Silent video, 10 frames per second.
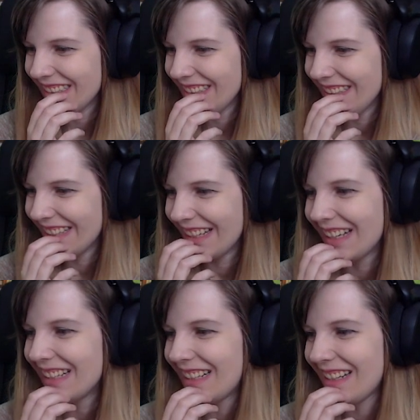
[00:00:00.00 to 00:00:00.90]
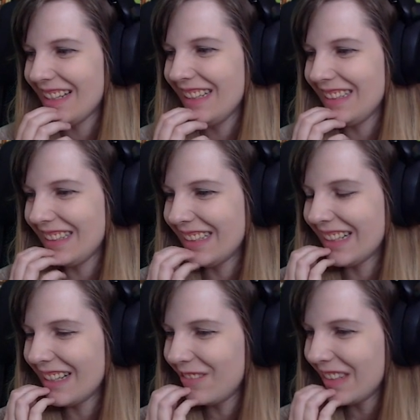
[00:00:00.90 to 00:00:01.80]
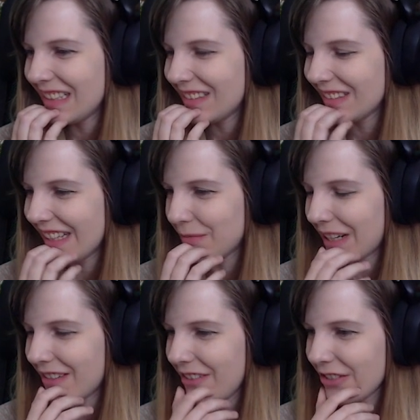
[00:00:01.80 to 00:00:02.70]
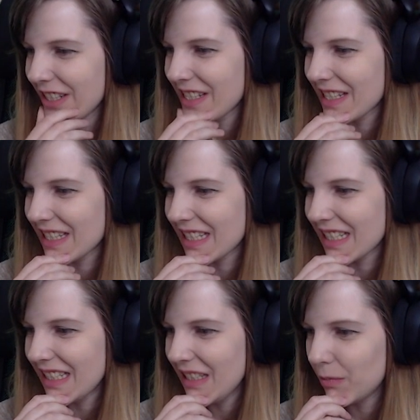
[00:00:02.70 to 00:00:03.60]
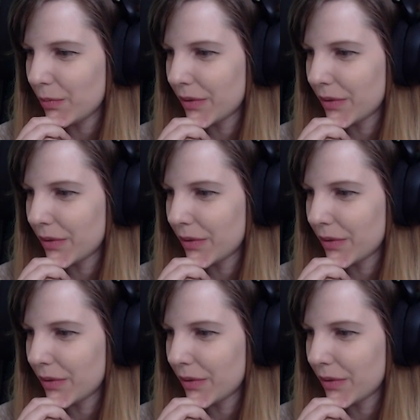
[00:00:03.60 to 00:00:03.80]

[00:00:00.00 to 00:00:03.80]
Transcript: Yeah, I think I will. Okay, but everyone is asleep.